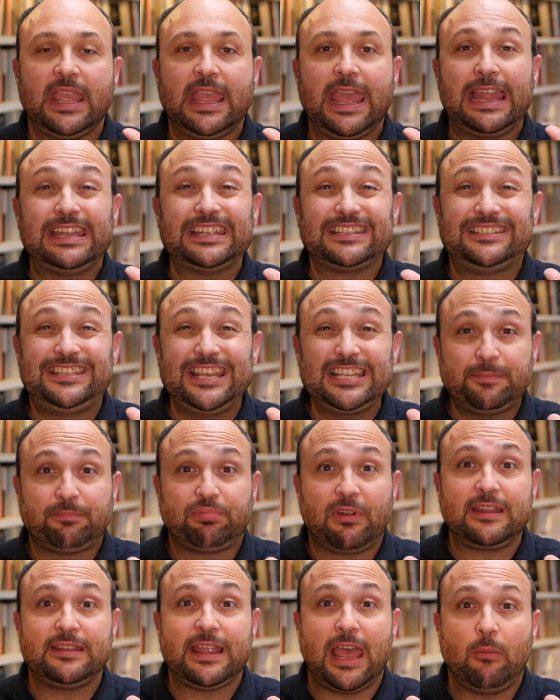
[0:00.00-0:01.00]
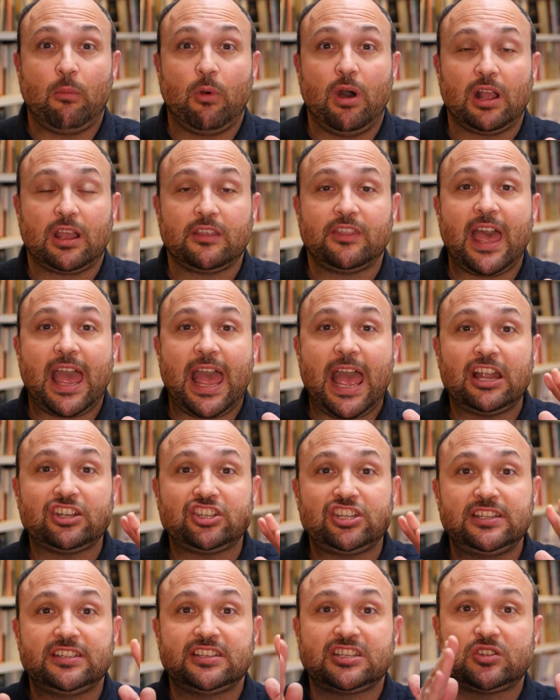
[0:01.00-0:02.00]
And it's this brain network that
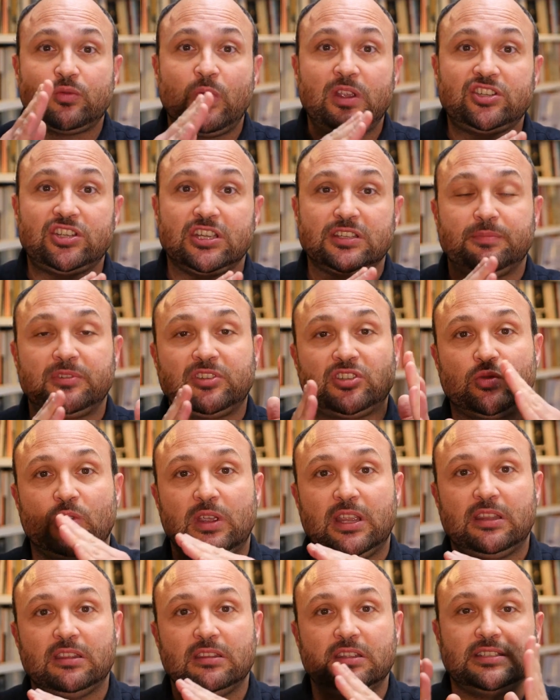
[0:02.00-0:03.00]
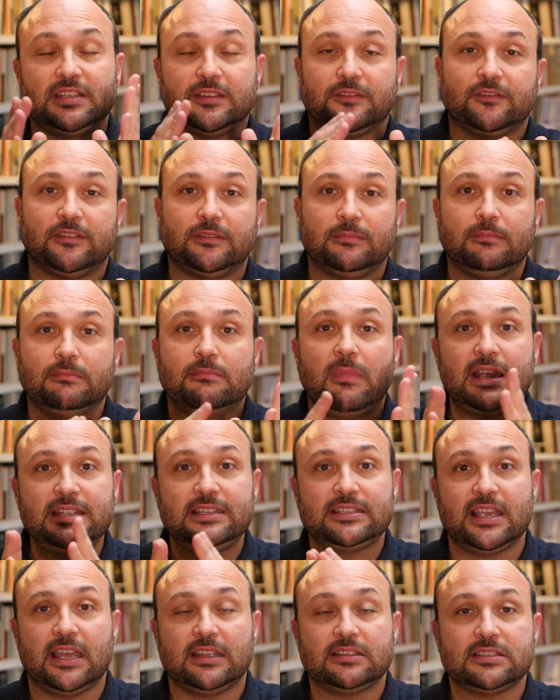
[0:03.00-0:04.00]
actually switches between the different
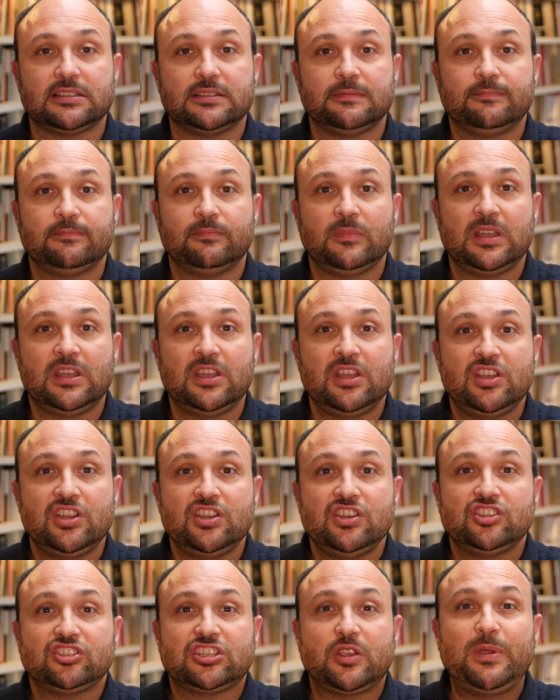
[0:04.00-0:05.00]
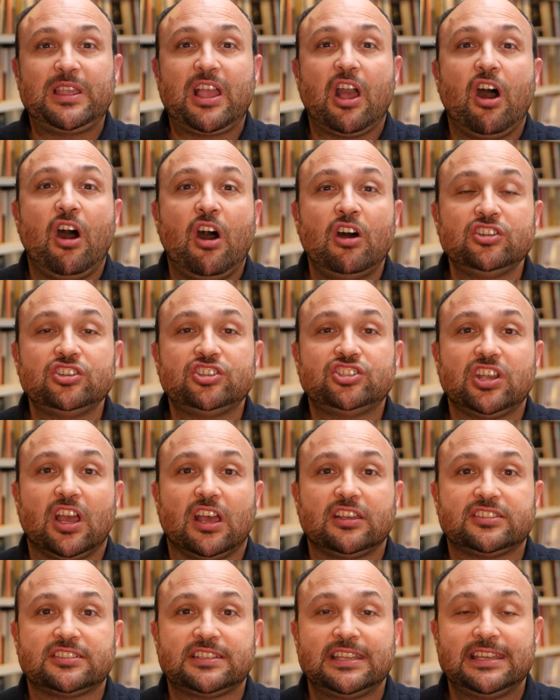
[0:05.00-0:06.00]
mindsets. So we can't
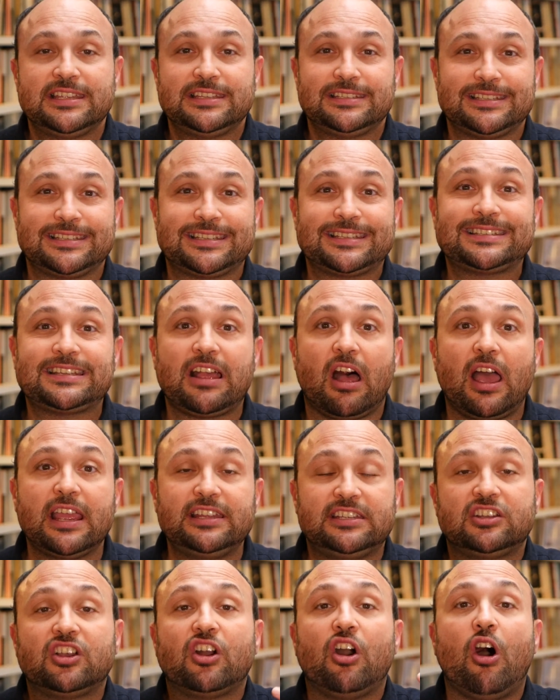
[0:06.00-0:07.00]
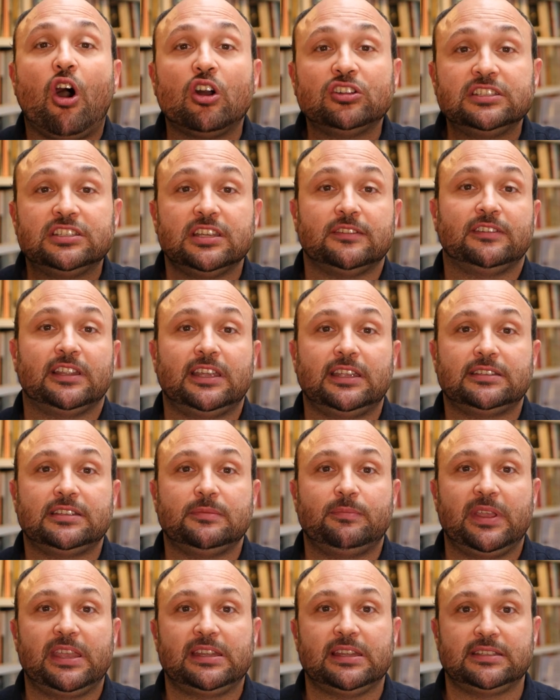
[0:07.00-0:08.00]
just decide cognitively to
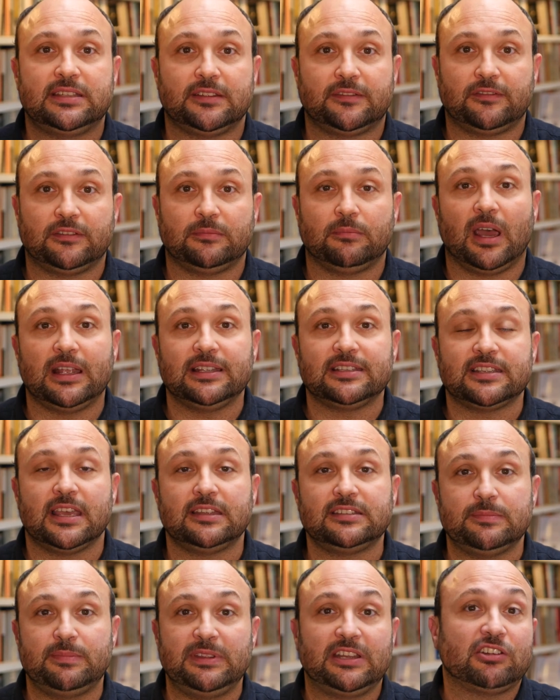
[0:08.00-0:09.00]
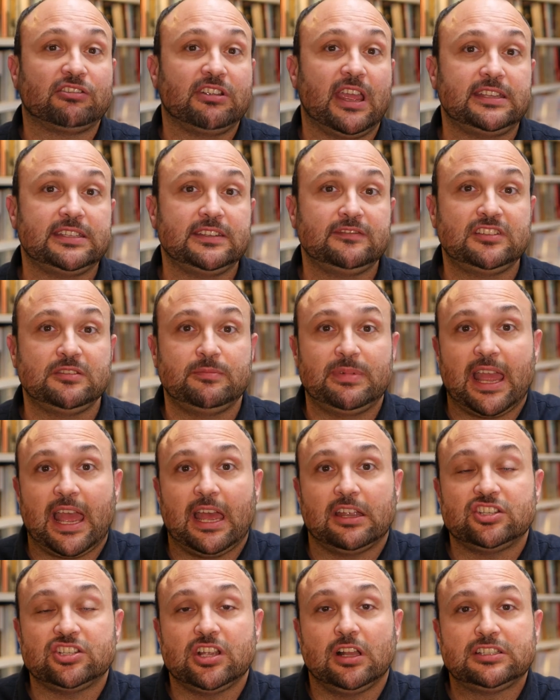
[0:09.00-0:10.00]
be in a different mindset, to be creative, to be
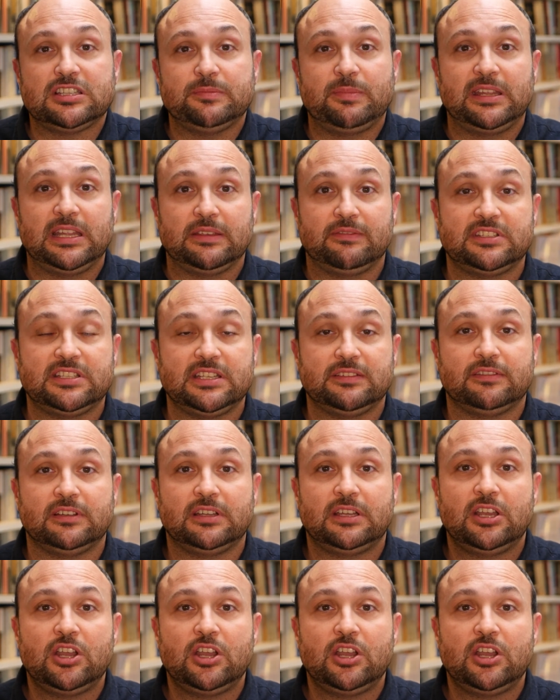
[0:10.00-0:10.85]
agile, to be innovative.